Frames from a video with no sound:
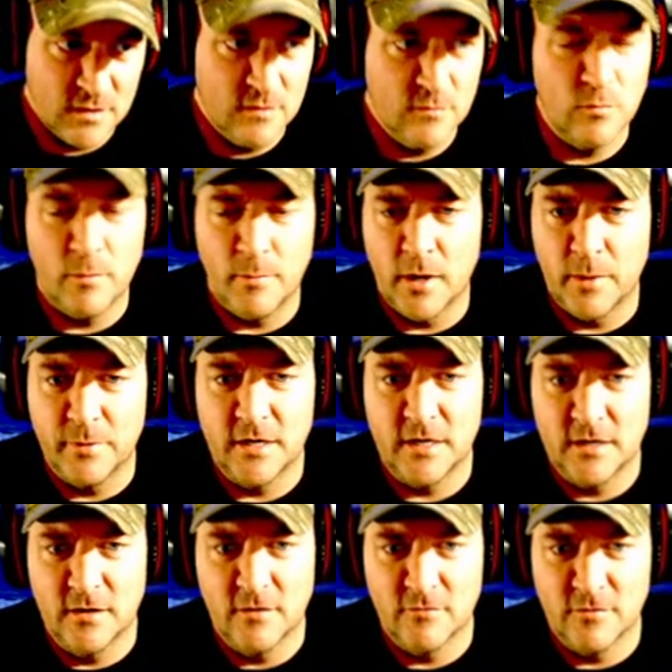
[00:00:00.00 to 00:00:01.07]
what my
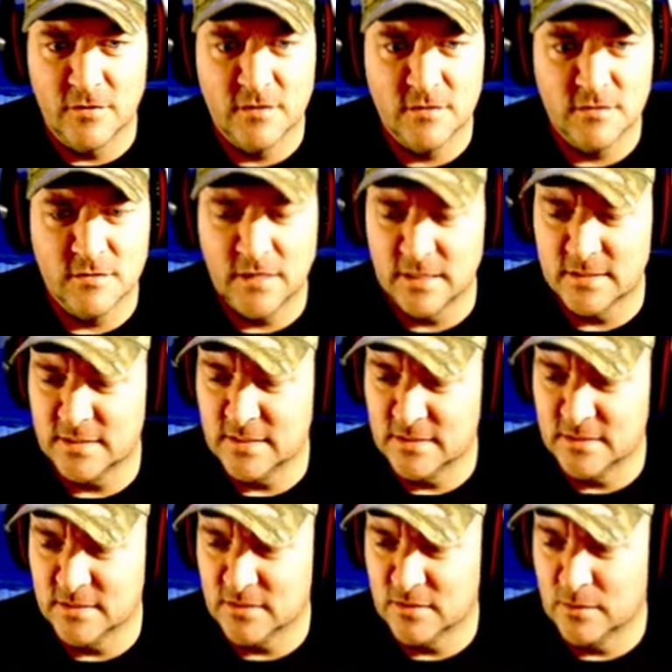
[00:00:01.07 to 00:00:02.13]
opinion of next
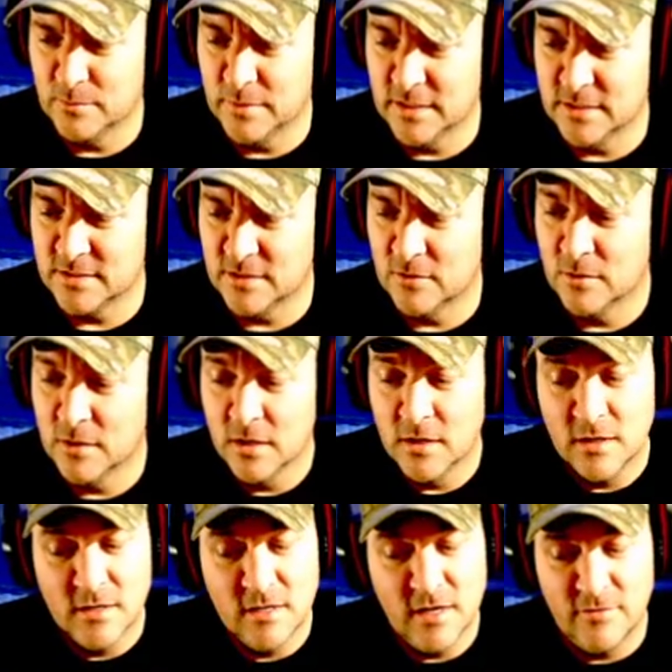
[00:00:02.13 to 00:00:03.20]
season is going to be. So
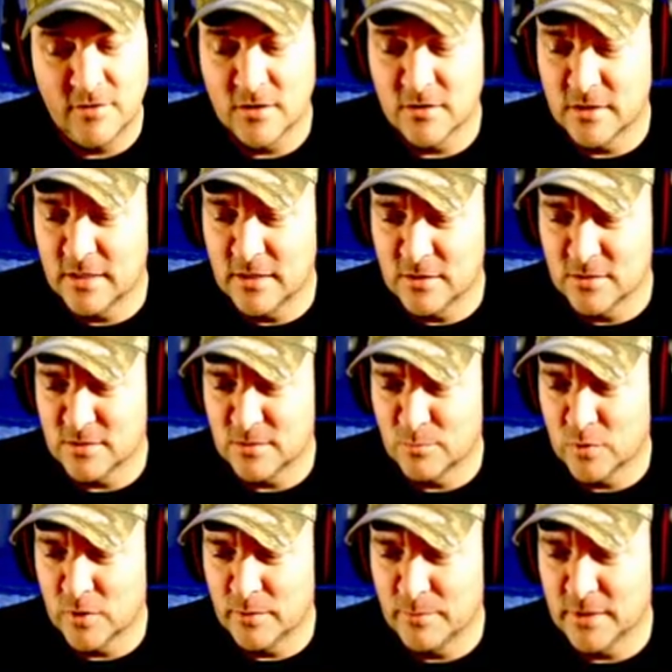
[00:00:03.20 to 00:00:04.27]
evidently there's some
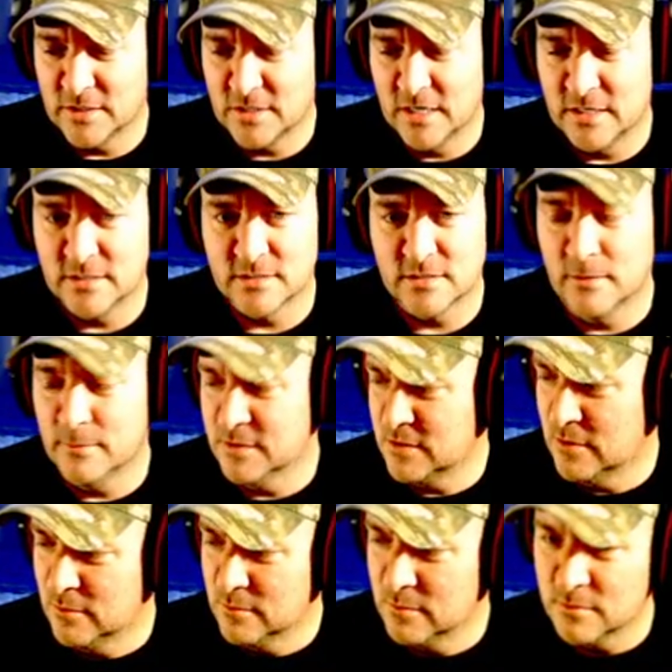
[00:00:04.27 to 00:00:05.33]
pretty big changes coming.
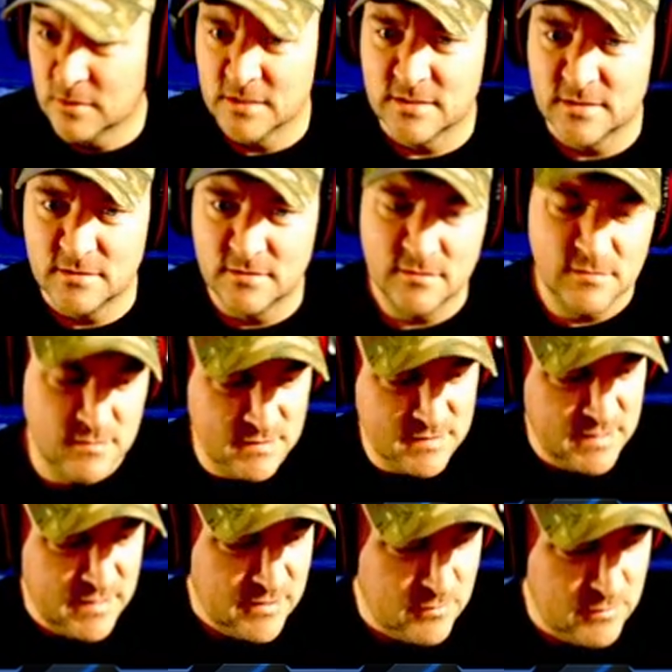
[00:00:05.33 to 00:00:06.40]
So let's
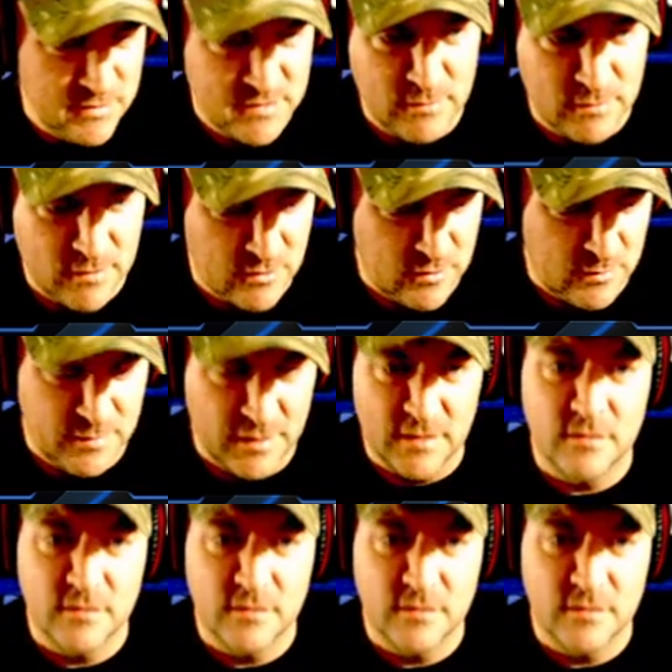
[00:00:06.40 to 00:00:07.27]
get into it and see what they're going to be.